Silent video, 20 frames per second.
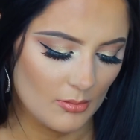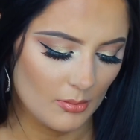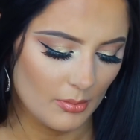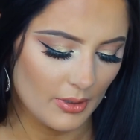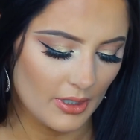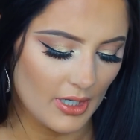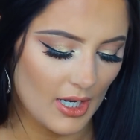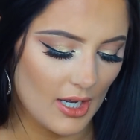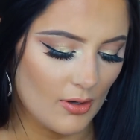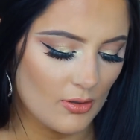
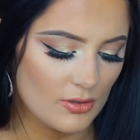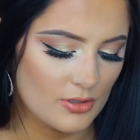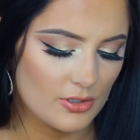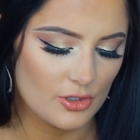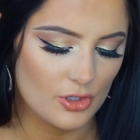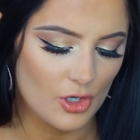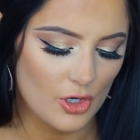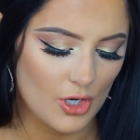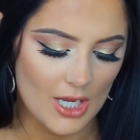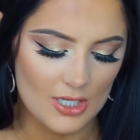But I'll
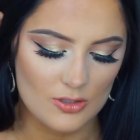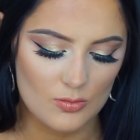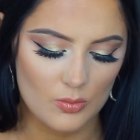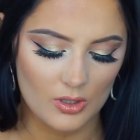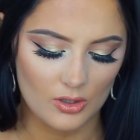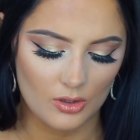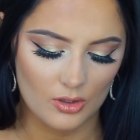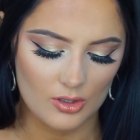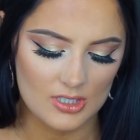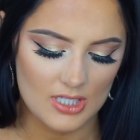show you guys what
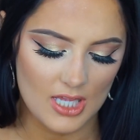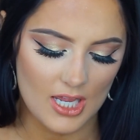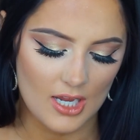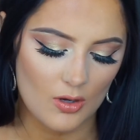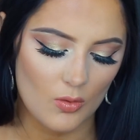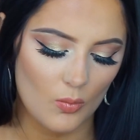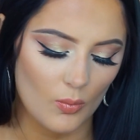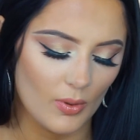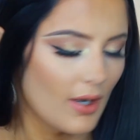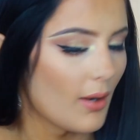it looks
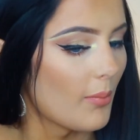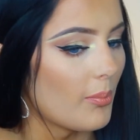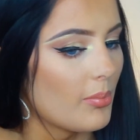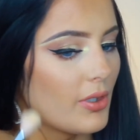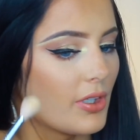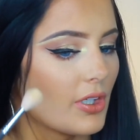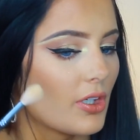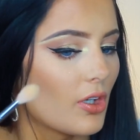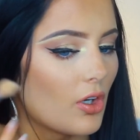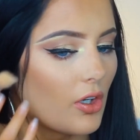like when I
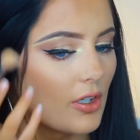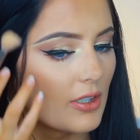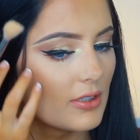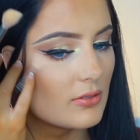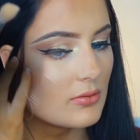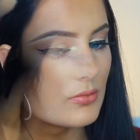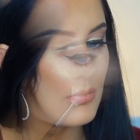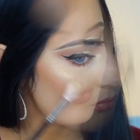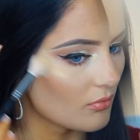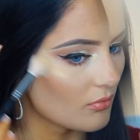put it on.